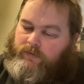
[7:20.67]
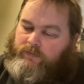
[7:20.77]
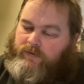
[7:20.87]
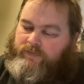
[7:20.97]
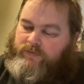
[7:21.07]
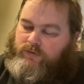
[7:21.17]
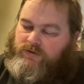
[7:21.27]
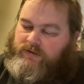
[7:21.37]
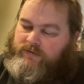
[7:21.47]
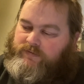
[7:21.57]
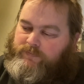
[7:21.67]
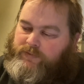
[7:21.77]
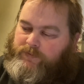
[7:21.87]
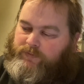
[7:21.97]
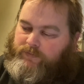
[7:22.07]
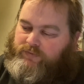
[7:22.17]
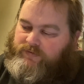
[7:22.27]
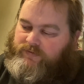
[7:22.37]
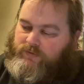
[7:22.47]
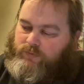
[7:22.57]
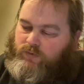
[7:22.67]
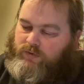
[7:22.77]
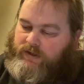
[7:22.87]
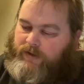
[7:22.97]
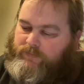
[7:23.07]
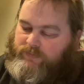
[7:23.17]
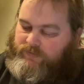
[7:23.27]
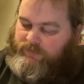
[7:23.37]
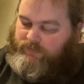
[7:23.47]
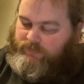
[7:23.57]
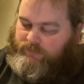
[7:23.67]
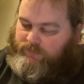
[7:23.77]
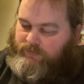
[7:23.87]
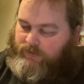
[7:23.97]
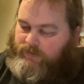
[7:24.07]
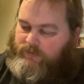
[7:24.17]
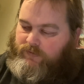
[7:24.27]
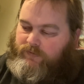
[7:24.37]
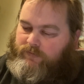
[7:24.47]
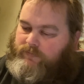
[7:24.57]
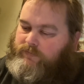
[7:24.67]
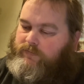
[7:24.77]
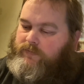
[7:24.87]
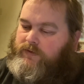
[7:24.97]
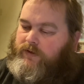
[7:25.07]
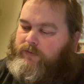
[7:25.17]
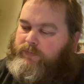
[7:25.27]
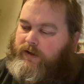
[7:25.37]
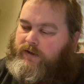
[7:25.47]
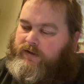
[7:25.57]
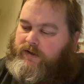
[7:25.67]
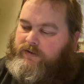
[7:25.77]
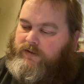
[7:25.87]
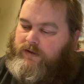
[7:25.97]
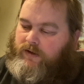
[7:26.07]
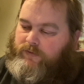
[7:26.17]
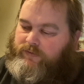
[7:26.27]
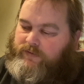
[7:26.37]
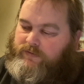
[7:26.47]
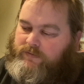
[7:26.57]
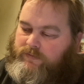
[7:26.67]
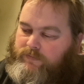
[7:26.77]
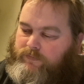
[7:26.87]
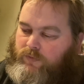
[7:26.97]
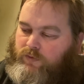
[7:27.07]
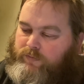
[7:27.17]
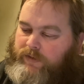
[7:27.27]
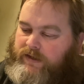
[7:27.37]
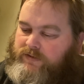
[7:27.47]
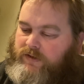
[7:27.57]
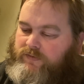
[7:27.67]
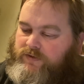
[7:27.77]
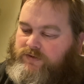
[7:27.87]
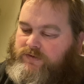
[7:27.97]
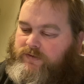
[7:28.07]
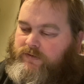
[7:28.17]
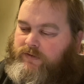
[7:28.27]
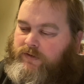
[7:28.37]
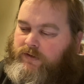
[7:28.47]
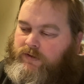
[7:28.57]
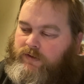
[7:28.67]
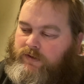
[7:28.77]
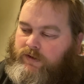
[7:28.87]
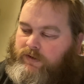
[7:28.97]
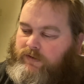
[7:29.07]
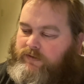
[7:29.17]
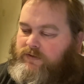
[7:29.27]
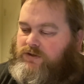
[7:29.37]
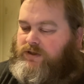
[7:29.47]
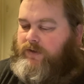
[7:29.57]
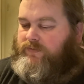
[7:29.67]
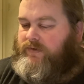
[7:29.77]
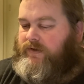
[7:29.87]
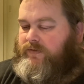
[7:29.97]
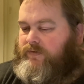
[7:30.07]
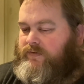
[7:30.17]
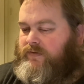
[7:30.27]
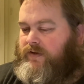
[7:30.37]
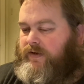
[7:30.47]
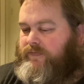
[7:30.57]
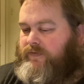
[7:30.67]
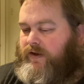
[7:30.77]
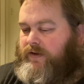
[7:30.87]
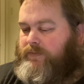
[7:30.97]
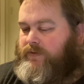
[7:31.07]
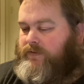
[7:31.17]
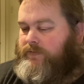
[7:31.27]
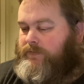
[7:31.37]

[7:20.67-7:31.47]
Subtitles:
refugees and people in prisoner of war camps, and they're not, barely any clothing, all malnourished. There's a chapter here on slave labour.